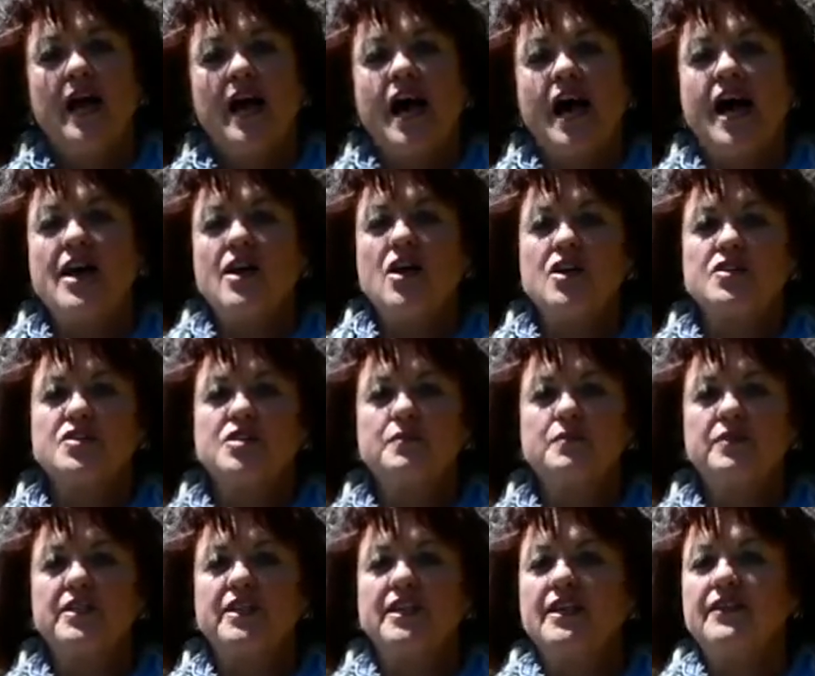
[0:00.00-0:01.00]
I also
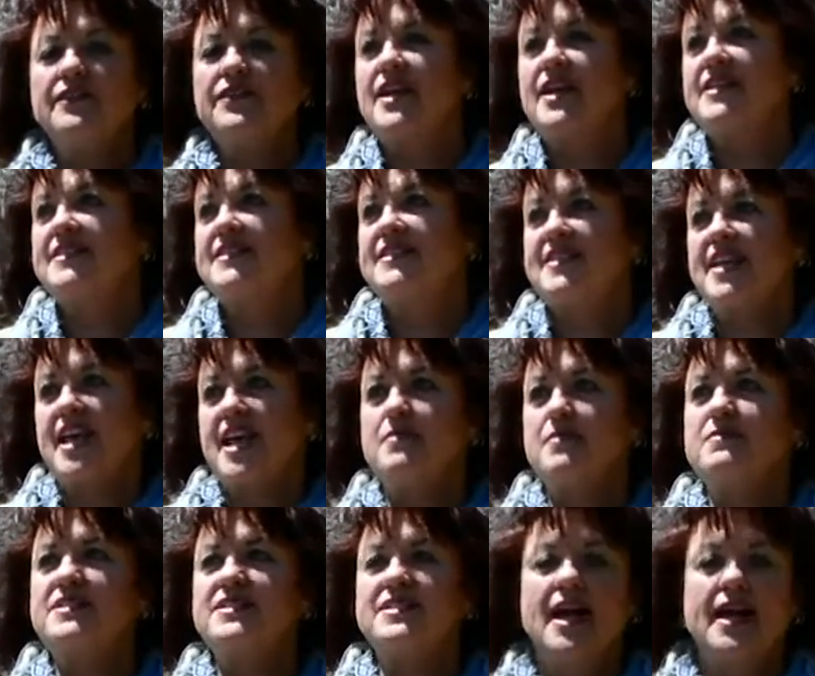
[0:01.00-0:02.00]
believe that
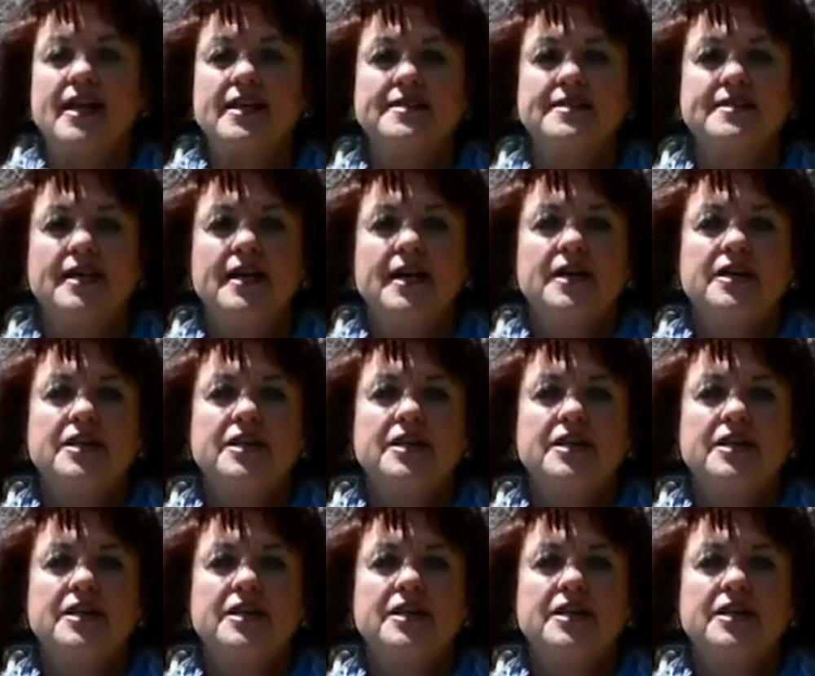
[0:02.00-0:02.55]
same-sex,